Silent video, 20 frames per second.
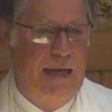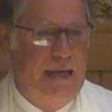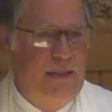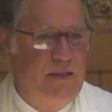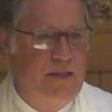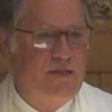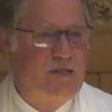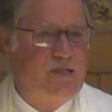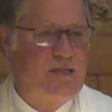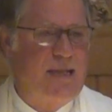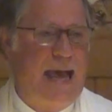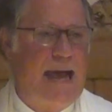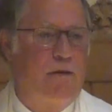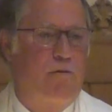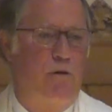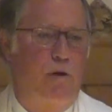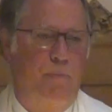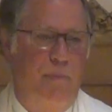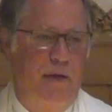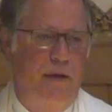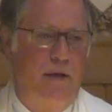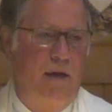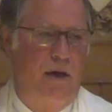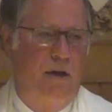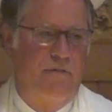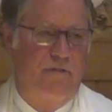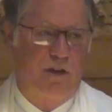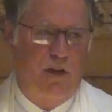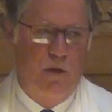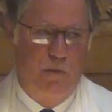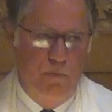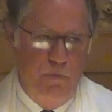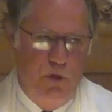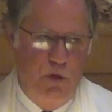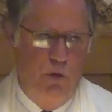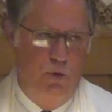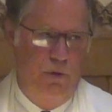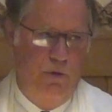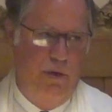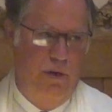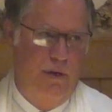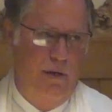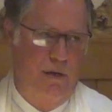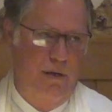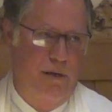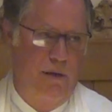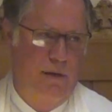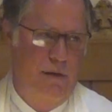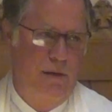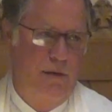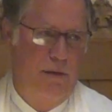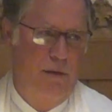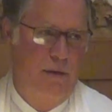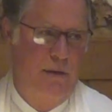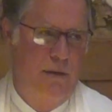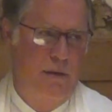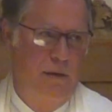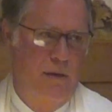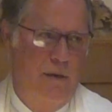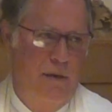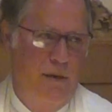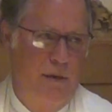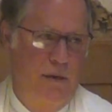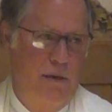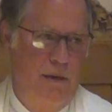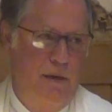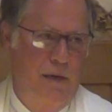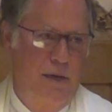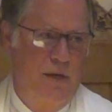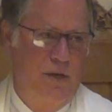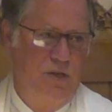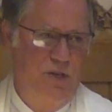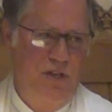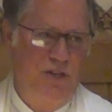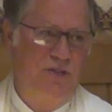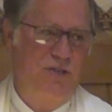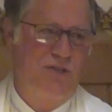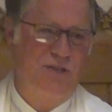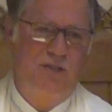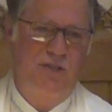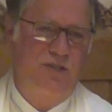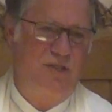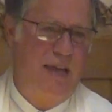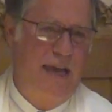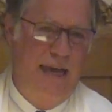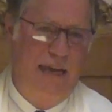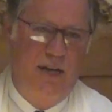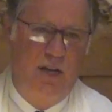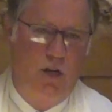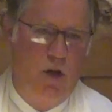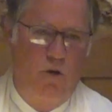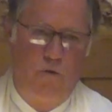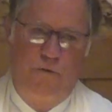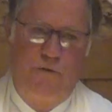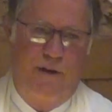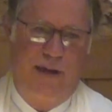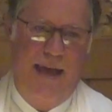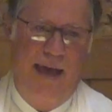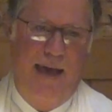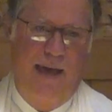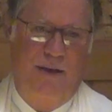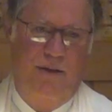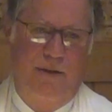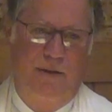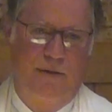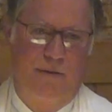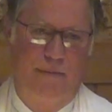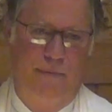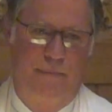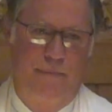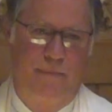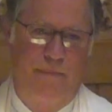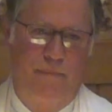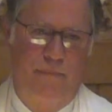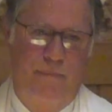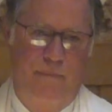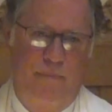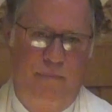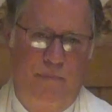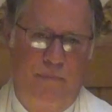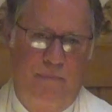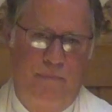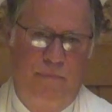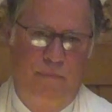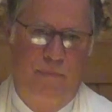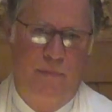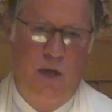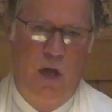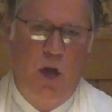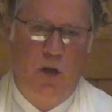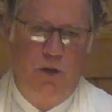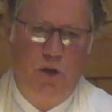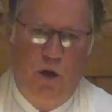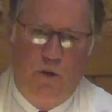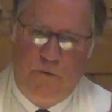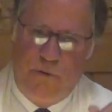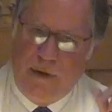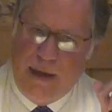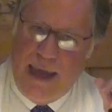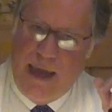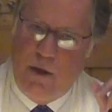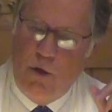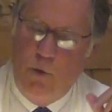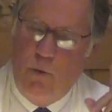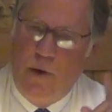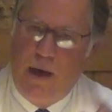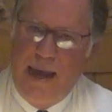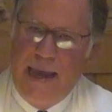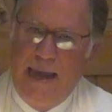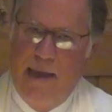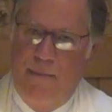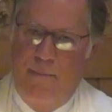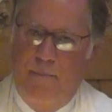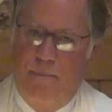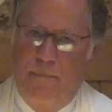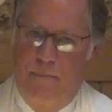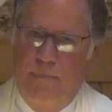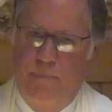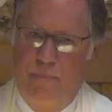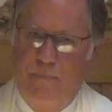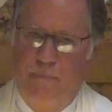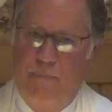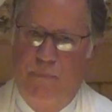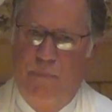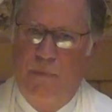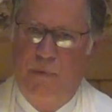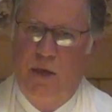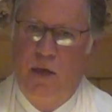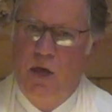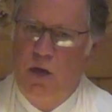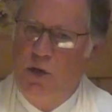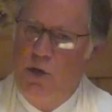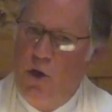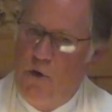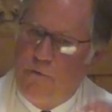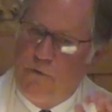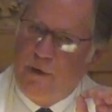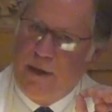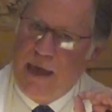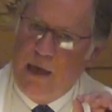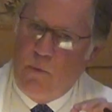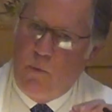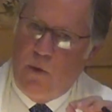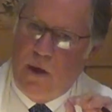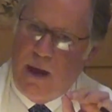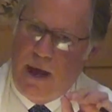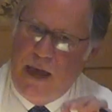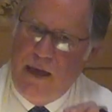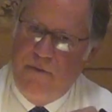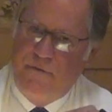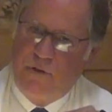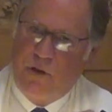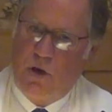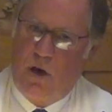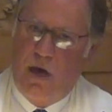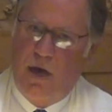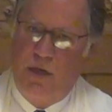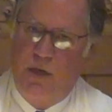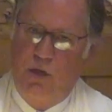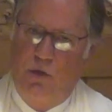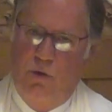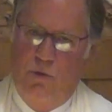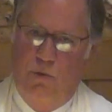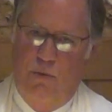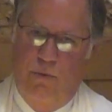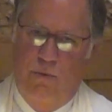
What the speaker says: In the sacrament of communion, Jesus is saying, don't forget. Don't forget who I am. Don't forget what I have taught you.